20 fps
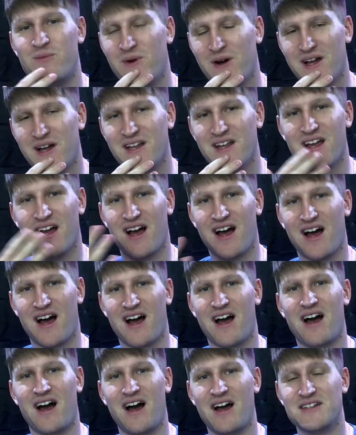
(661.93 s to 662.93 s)
but
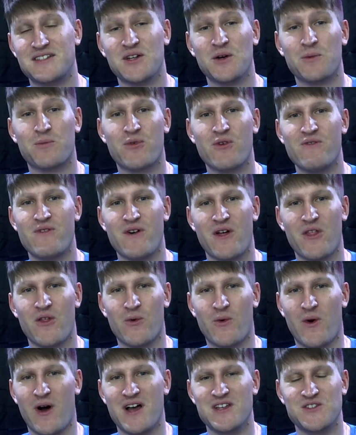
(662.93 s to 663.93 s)
until proven
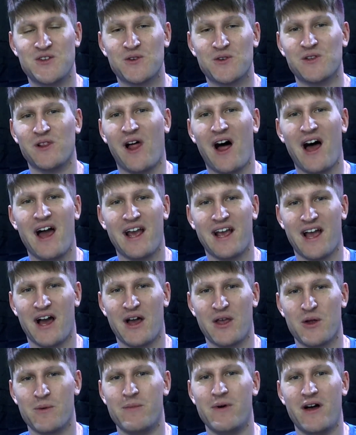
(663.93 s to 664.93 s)
otherwise, you're lying
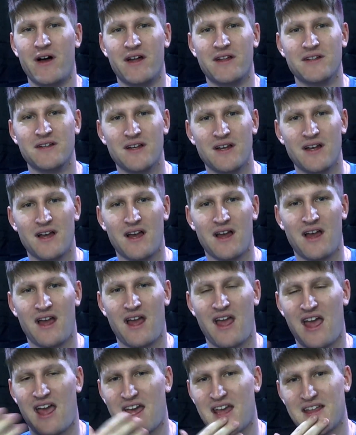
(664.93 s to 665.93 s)
out your butt.
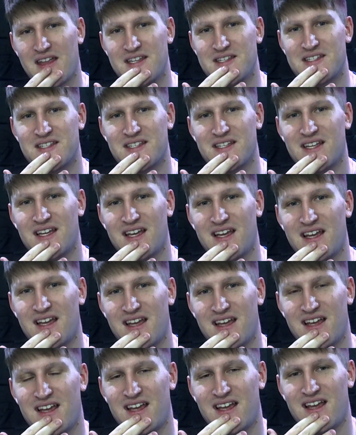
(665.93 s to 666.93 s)
And
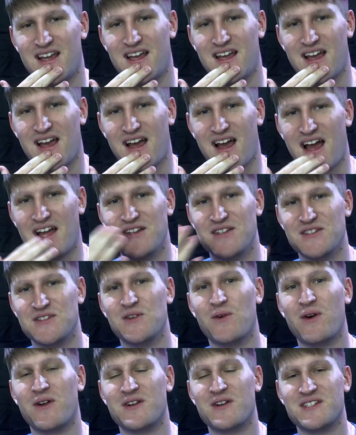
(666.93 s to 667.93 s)
I just
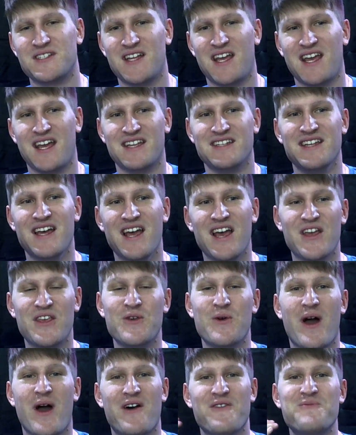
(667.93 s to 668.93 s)
don't understand.
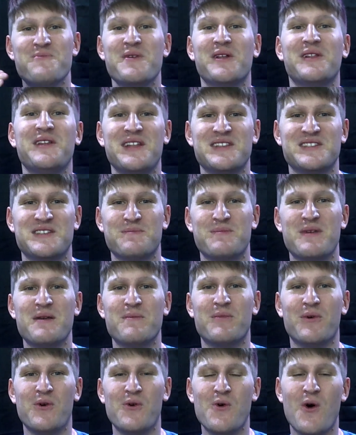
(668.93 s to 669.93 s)
You have millions of
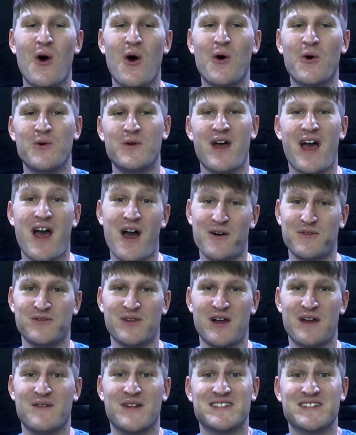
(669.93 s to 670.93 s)
people who own
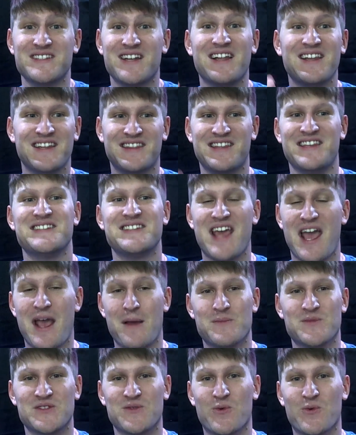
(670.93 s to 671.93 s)
Half-Life. It's not like these
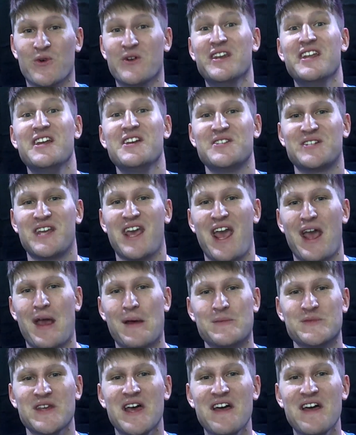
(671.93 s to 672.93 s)
games were niche
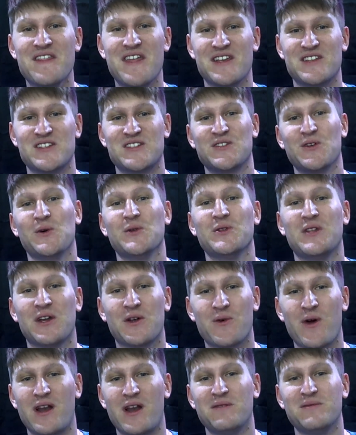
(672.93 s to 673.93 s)
games. They sold
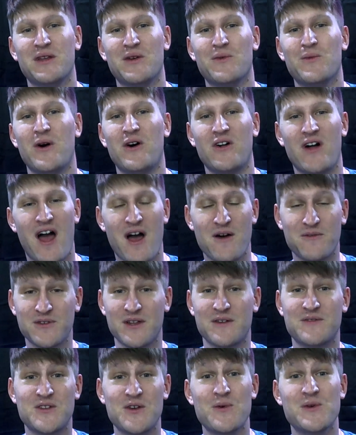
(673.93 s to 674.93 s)
incredibly well.
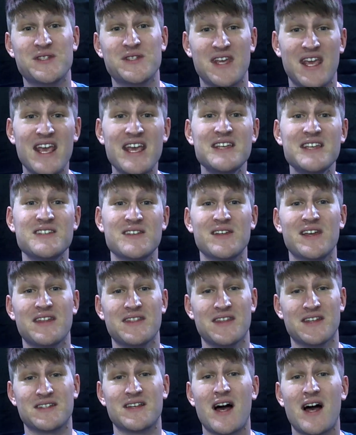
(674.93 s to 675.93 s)
Half-Life 2 is easily in
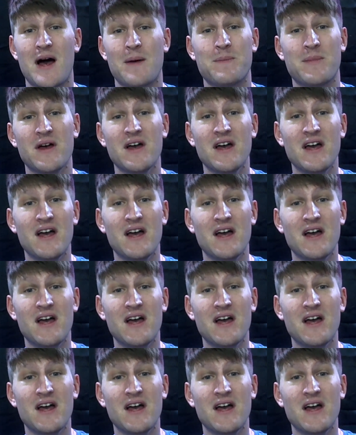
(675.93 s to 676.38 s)
the top